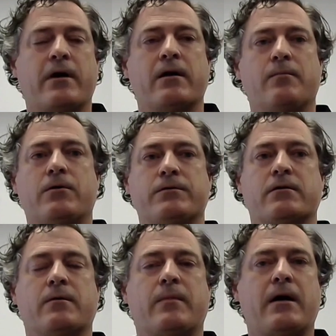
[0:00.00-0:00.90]
trying to
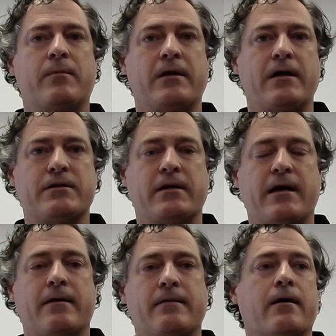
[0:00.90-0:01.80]
bolster the population
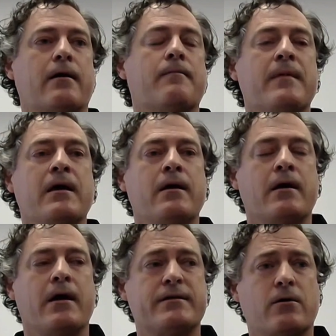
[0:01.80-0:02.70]
down there.
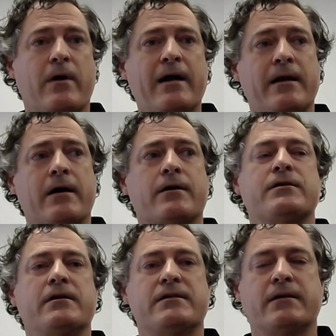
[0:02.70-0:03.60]
And so right now
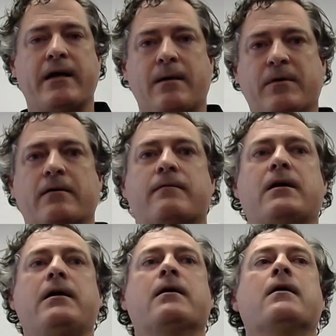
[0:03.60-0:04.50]
she is in
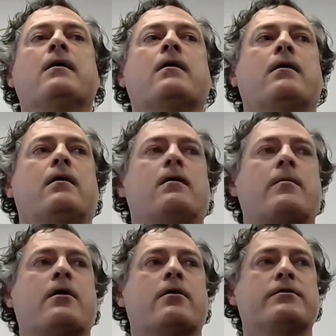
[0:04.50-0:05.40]
captivity.
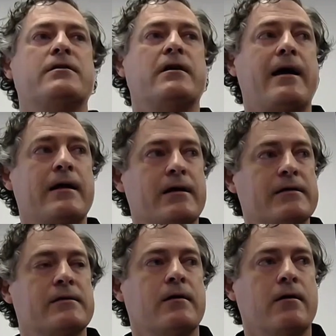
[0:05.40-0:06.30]
Her
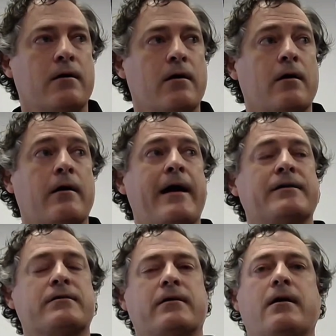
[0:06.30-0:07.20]
genetics are
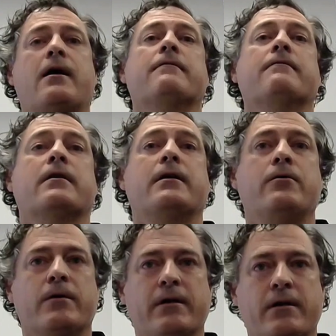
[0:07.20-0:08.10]
actually not very
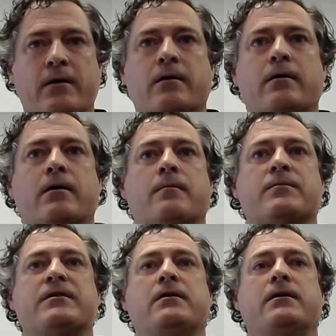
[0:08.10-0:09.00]
good.
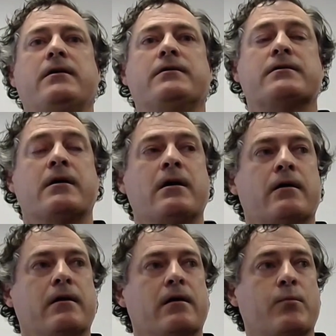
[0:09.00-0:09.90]

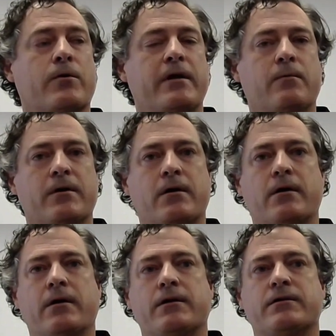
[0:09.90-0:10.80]
They're pretty
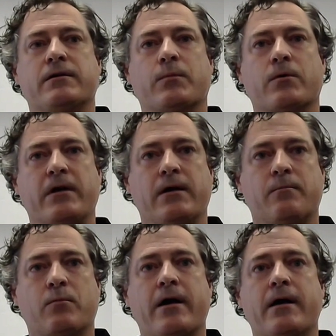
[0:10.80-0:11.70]
redundant. She's pretty
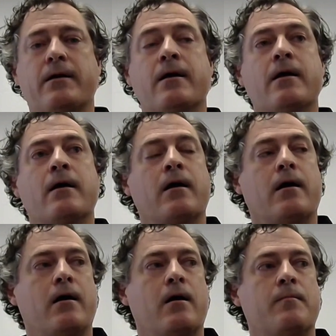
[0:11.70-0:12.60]
inbred.
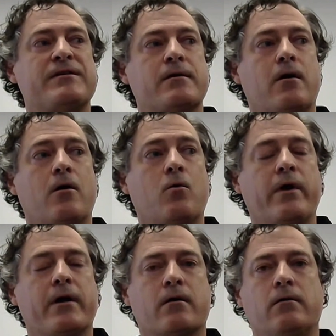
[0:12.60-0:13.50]
So
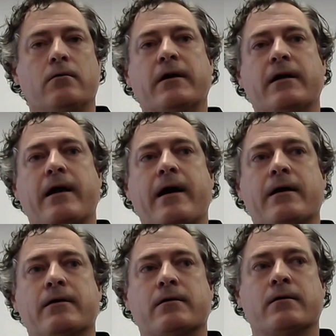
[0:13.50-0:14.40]
we are looking
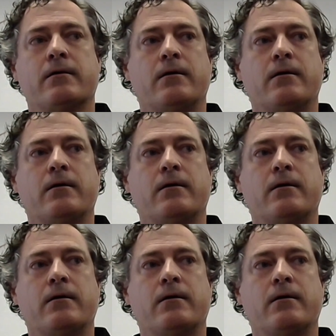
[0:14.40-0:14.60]
at